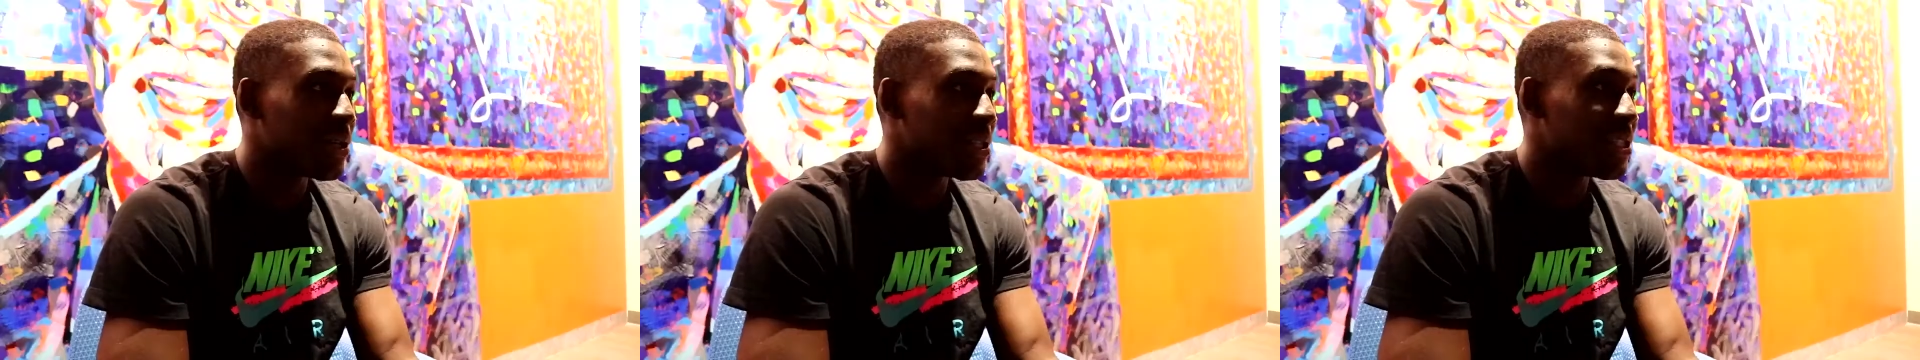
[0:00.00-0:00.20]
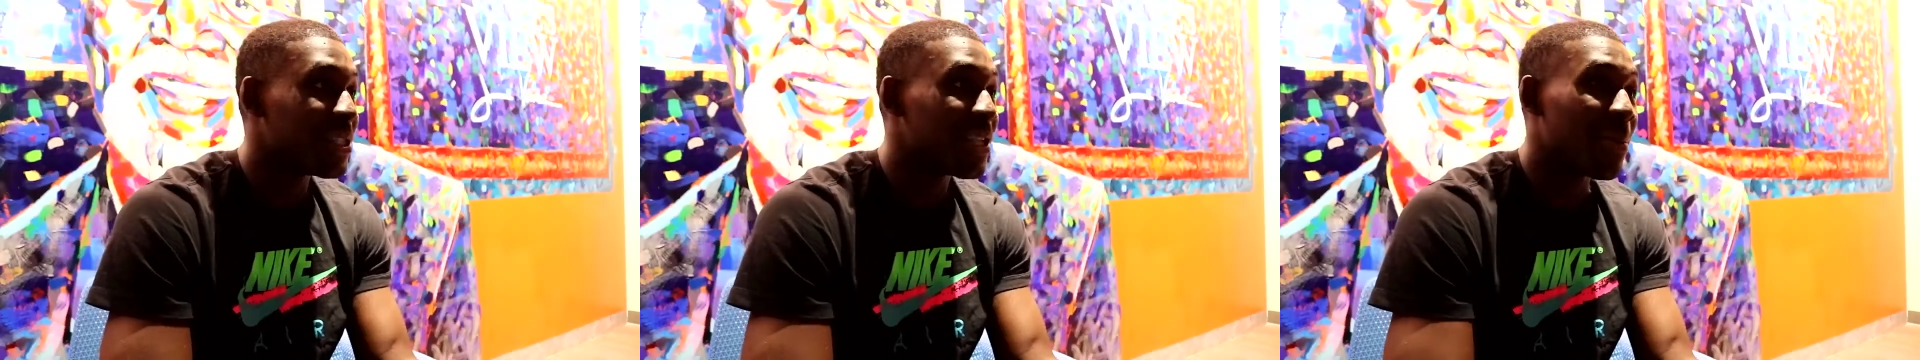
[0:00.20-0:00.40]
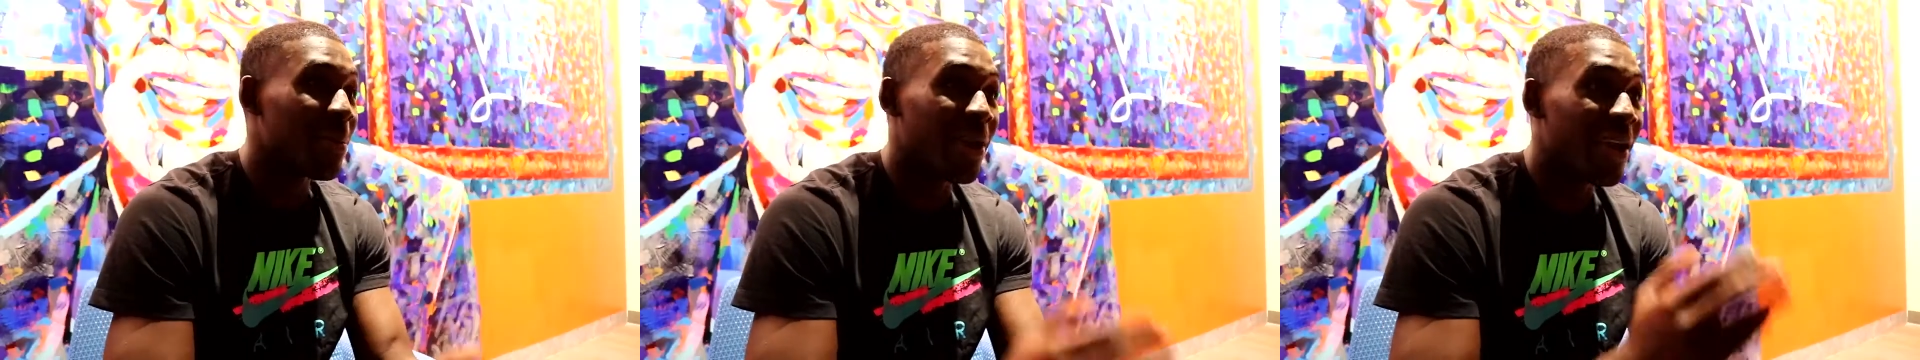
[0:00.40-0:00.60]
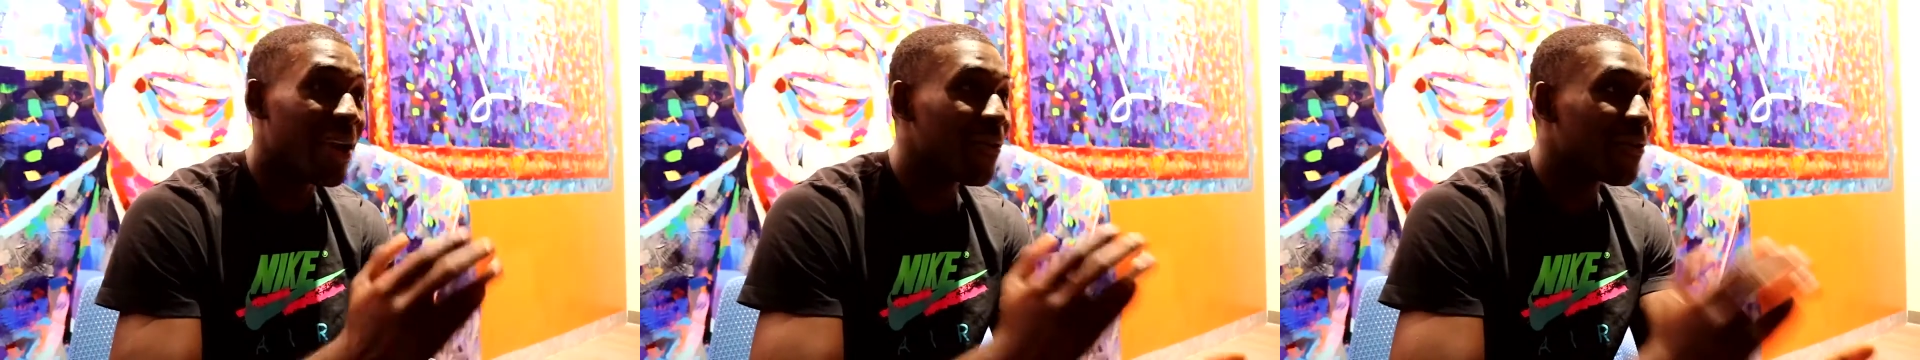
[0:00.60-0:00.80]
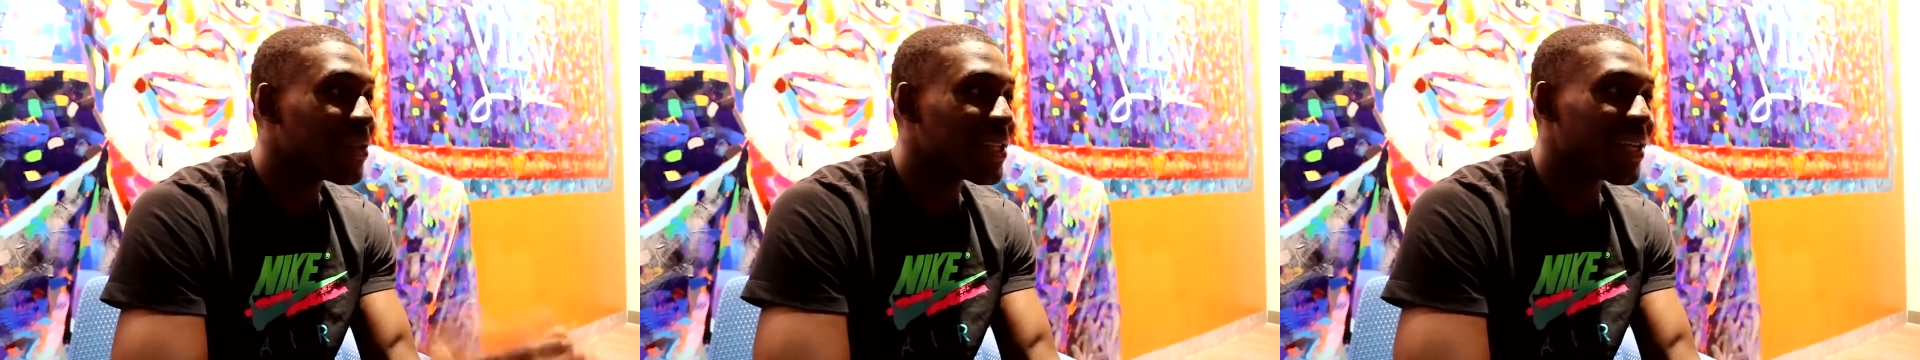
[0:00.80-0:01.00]
She tell me
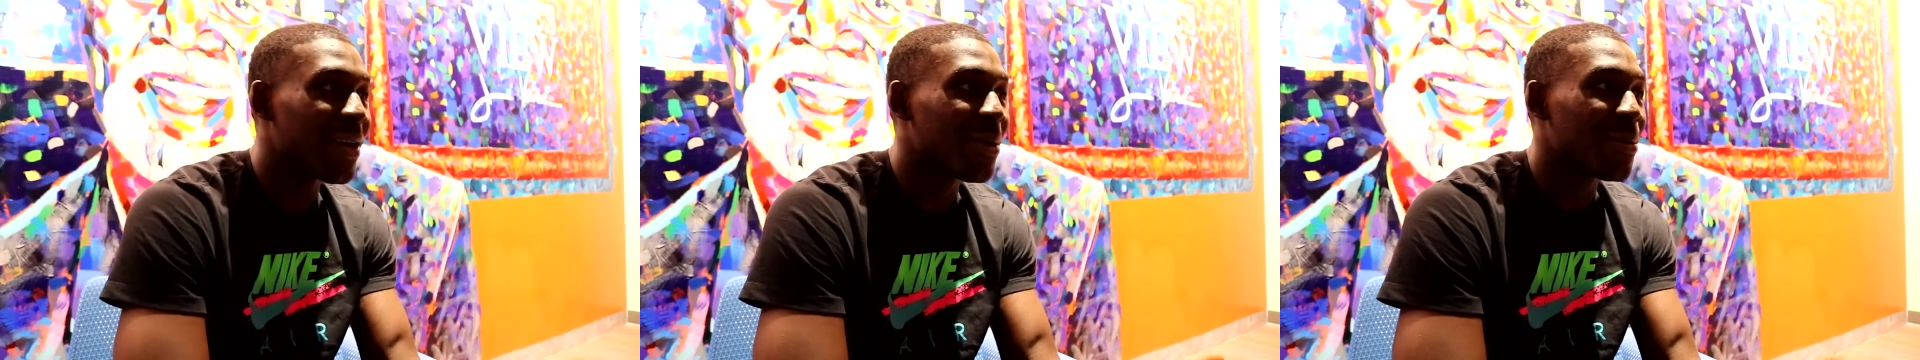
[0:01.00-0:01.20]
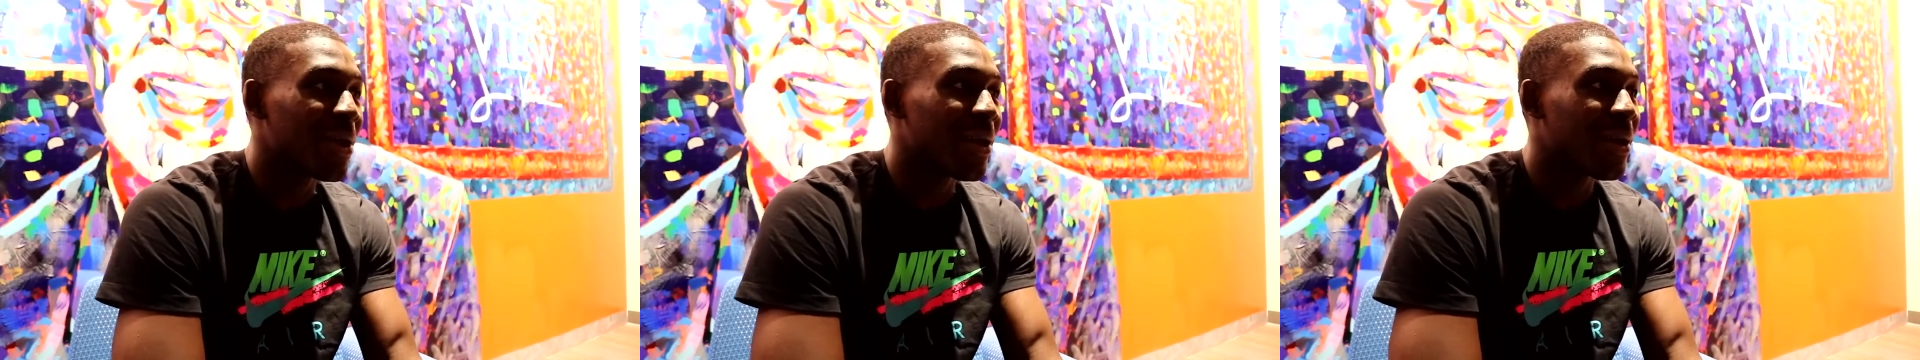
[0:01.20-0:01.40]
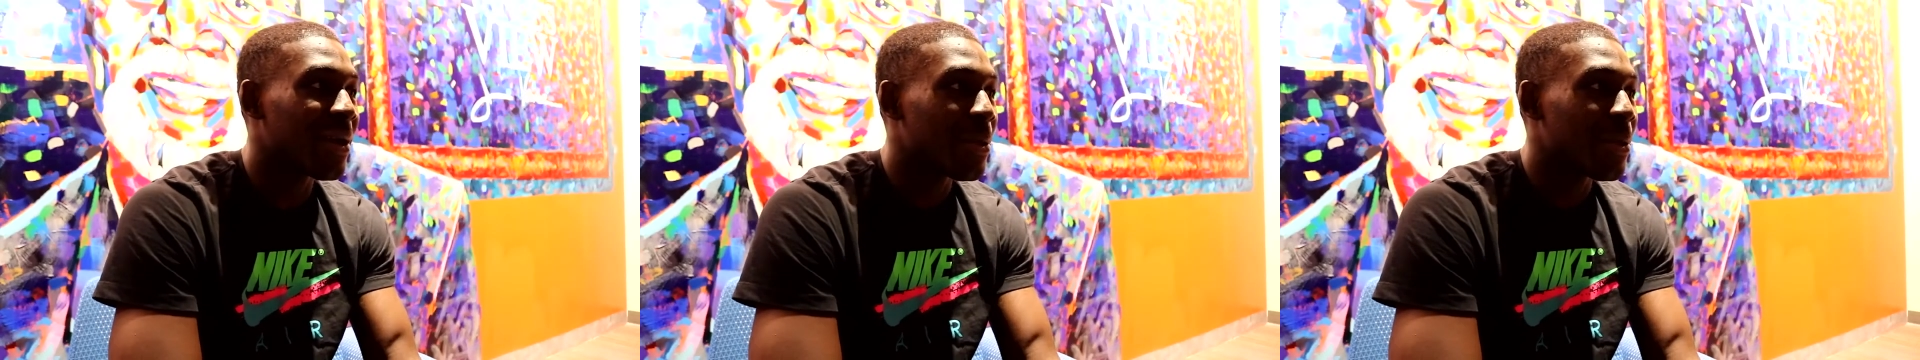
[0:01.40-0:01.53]
every time, yeah,